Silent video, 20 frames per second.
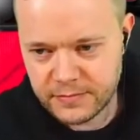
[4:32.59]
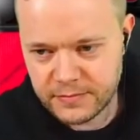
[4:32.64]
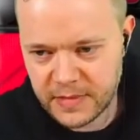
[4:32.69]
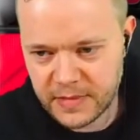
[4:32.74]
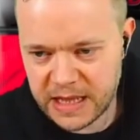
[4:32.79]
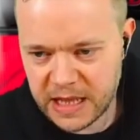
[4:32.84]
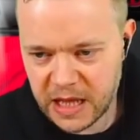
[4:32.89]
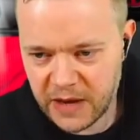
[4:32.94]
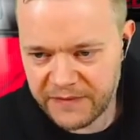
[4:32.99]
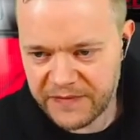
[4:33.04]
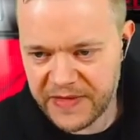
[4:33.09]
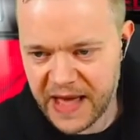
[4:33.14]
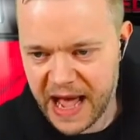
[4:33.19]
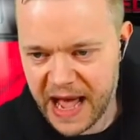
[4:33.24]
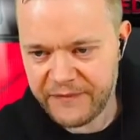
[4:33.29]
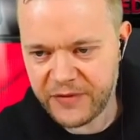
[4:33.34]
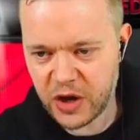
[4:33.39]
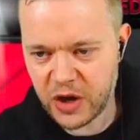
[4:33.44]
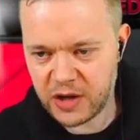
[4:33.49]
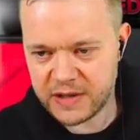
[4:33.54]
Love that.
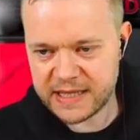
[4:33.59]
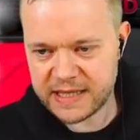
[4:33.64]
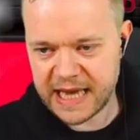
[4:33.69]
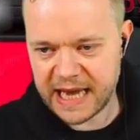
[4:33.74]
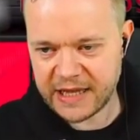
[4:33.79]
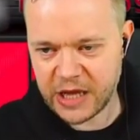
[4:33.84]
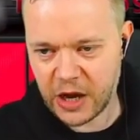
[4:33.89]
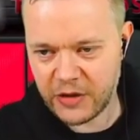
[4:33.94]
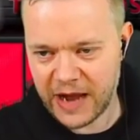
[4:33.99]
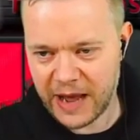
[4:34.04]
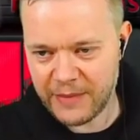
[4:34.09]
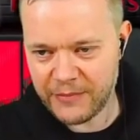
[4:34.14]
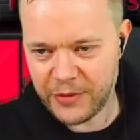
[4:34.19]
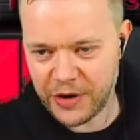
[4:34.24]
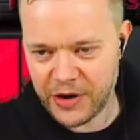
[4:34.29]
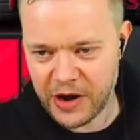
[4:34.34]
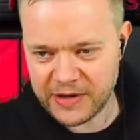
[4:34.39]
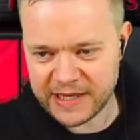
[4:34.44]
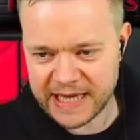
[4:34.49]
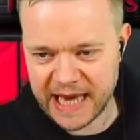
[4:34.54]
For God's sake, don't let
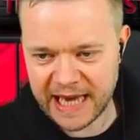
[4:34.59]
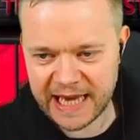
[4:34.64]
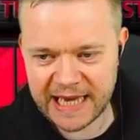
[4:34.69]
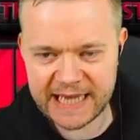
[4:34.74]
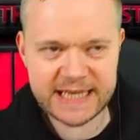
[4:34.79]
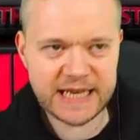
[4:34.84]
Bruno take it,